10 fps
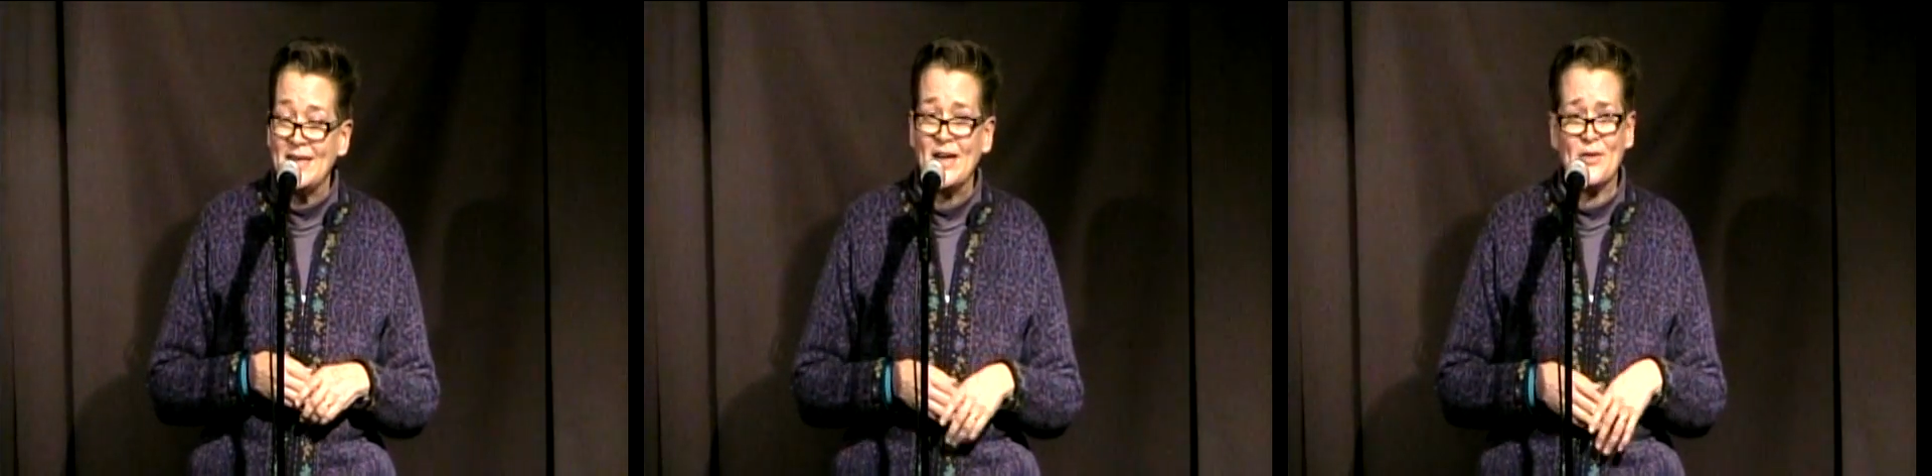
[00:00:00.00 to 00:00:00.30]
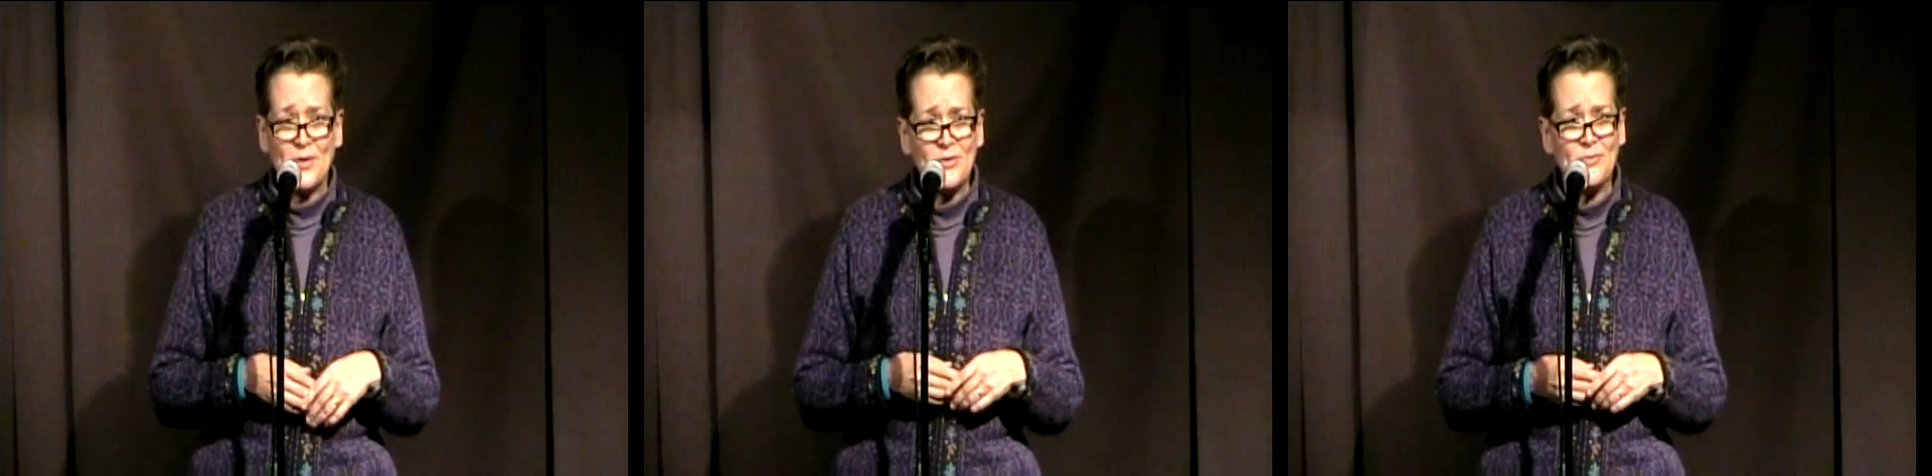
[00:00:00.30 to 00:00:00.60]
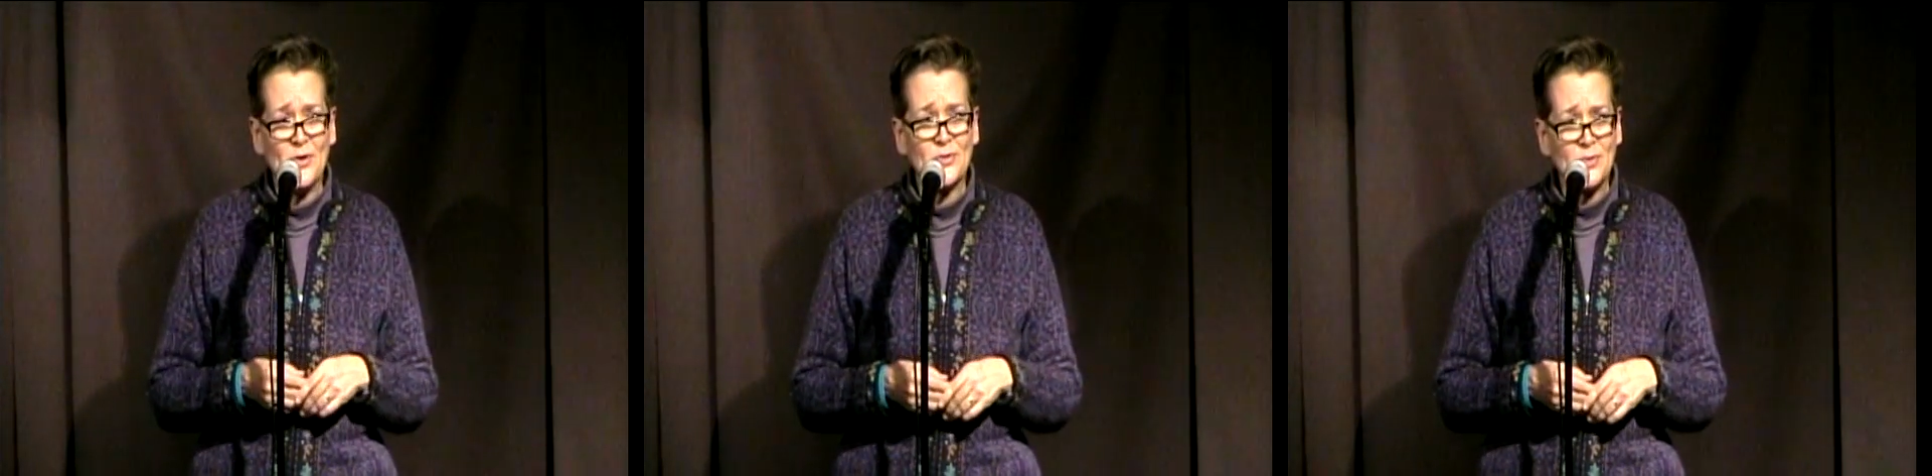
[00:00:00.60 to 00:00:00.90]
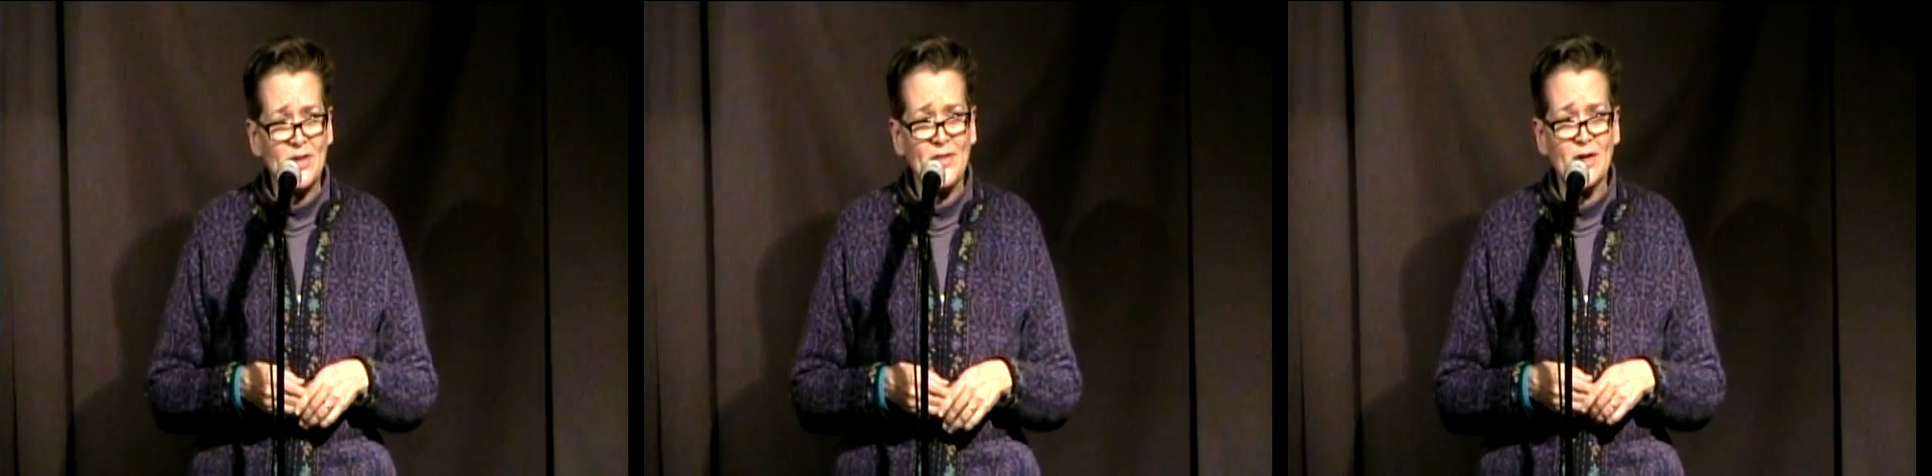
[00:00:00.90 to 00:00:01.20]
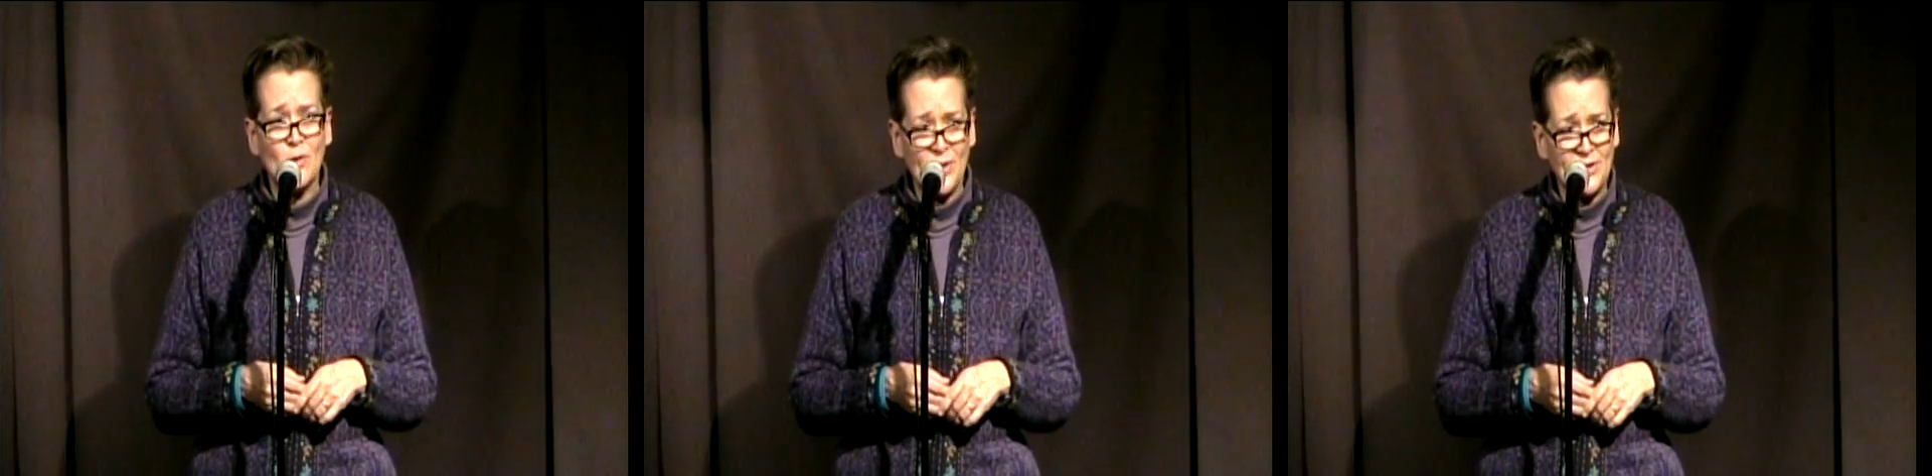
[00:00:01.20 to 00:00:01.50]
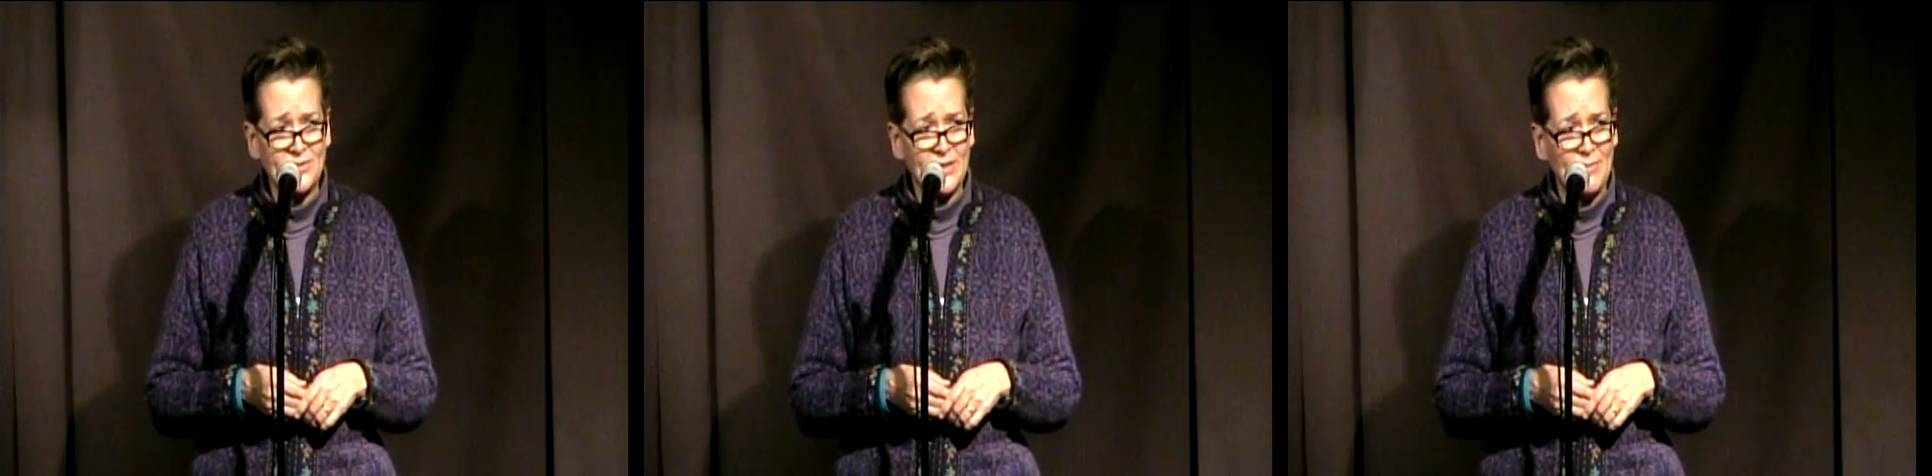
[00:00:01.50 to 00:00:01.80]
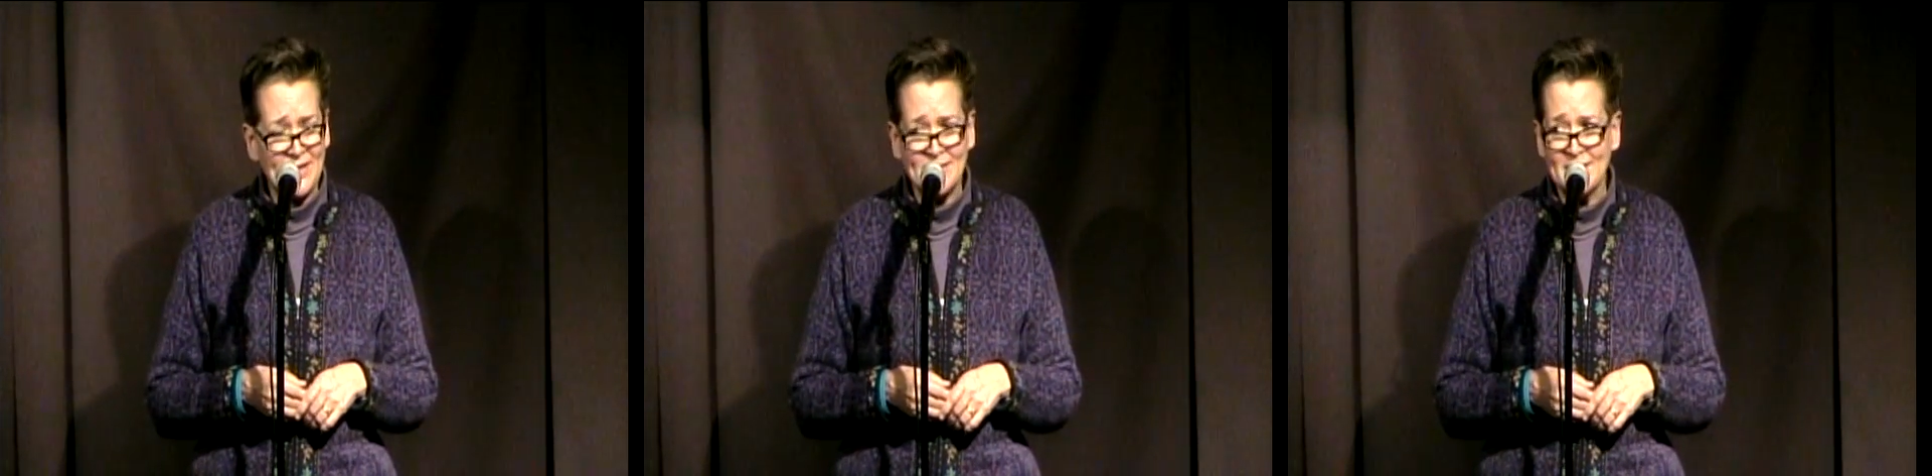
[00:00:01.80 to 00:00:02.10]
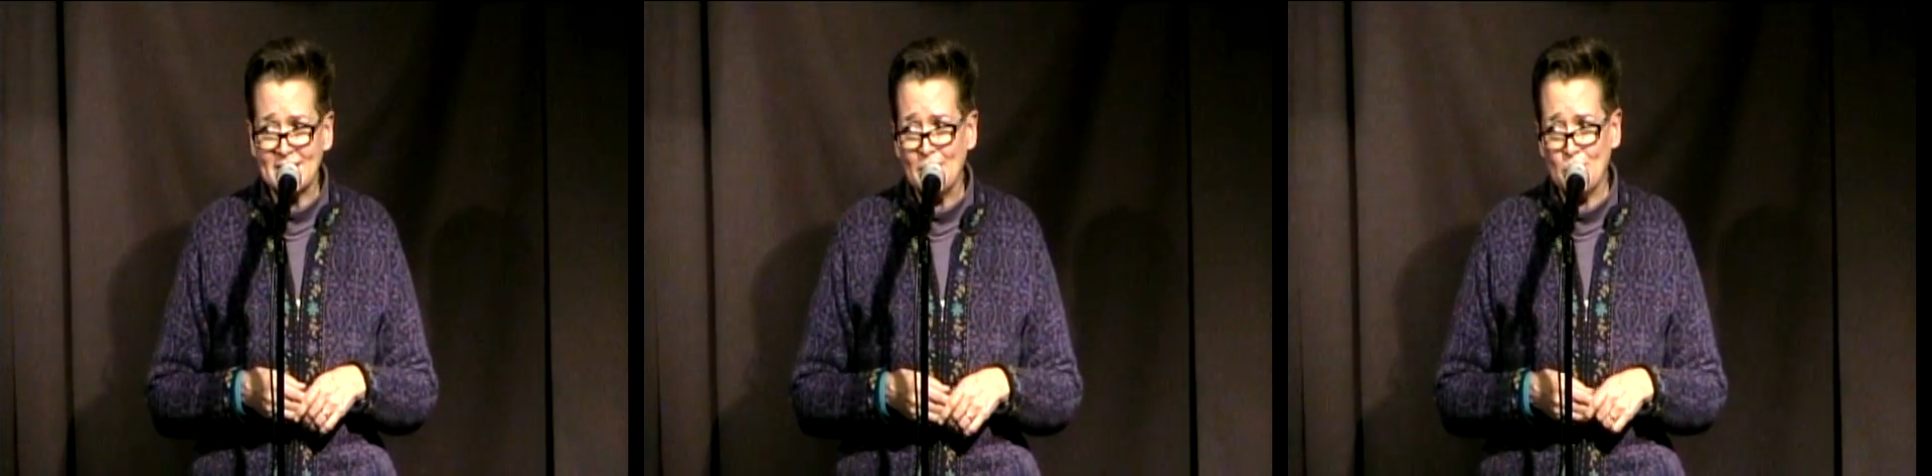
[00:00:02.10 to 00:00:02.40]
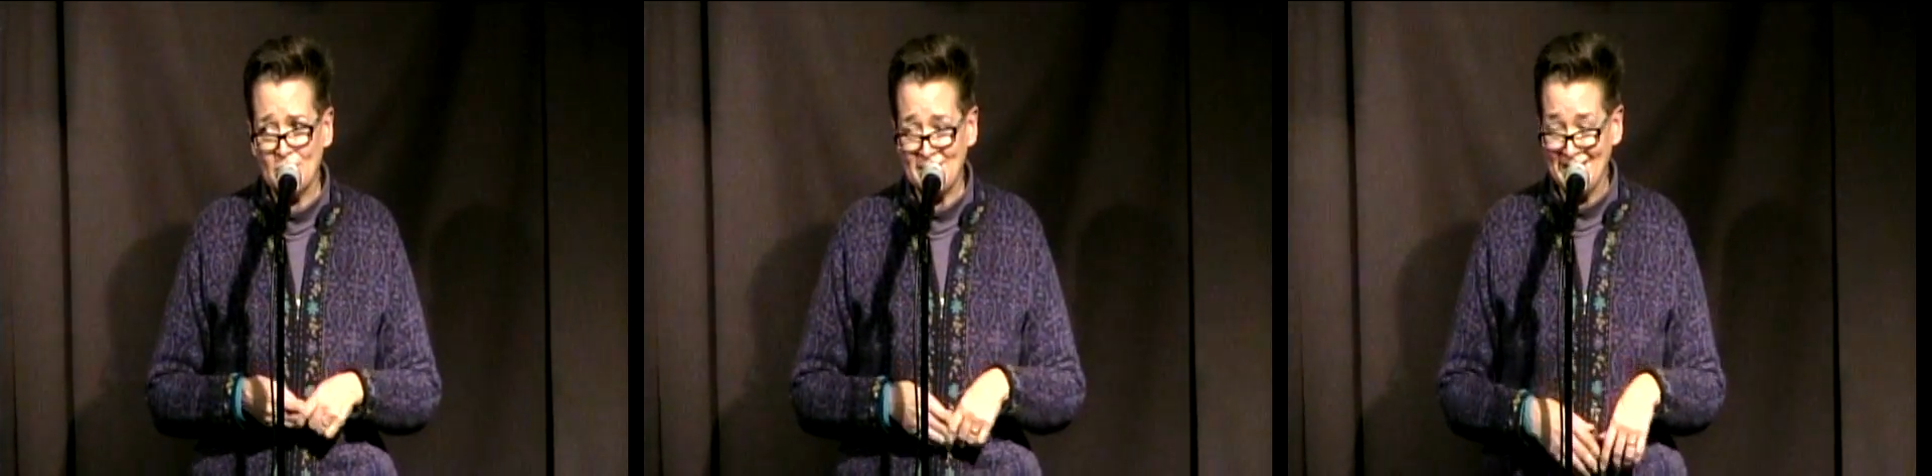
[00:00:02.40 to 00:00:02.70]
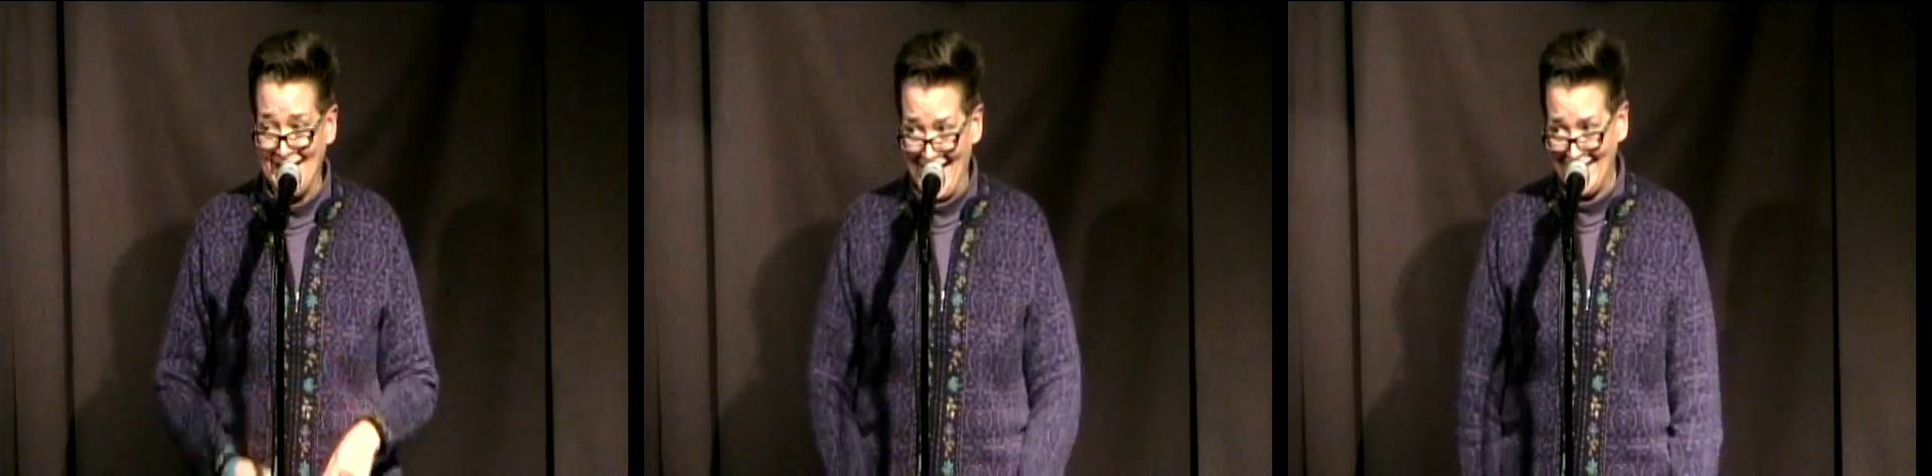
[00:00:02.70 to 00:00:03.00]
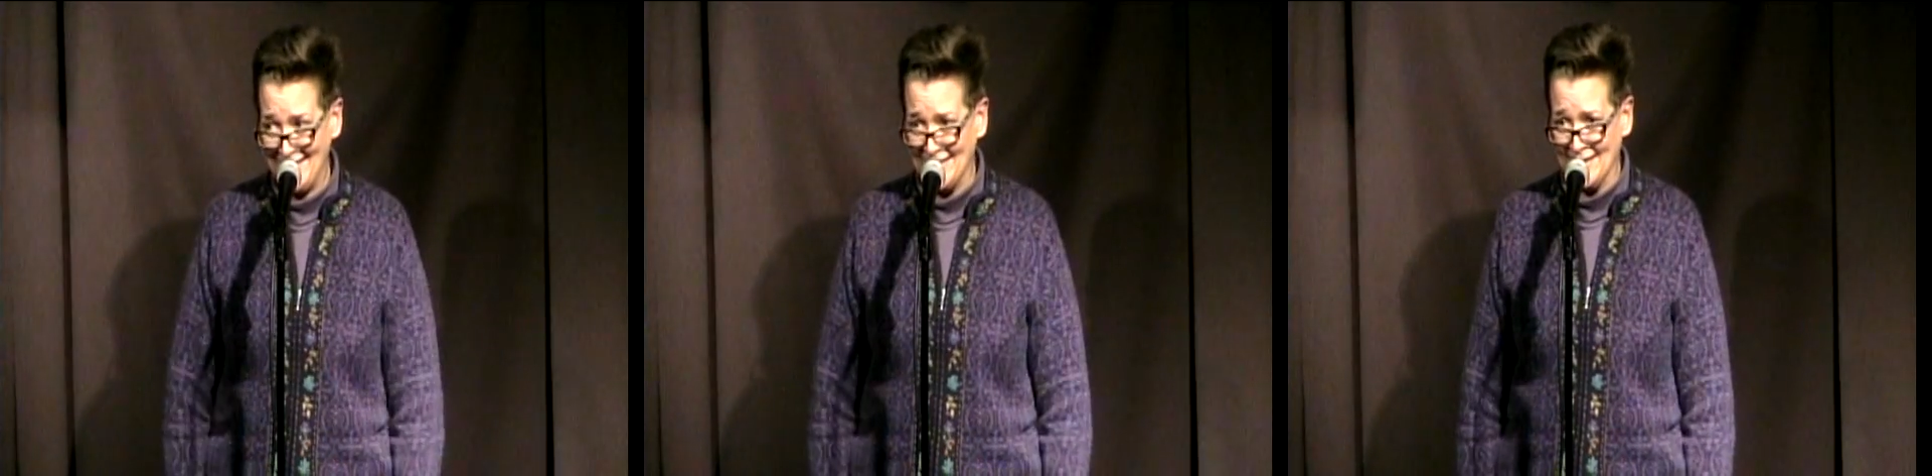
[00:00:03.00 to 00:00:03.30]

Now, do those folks really think queers can mess things up worse than that?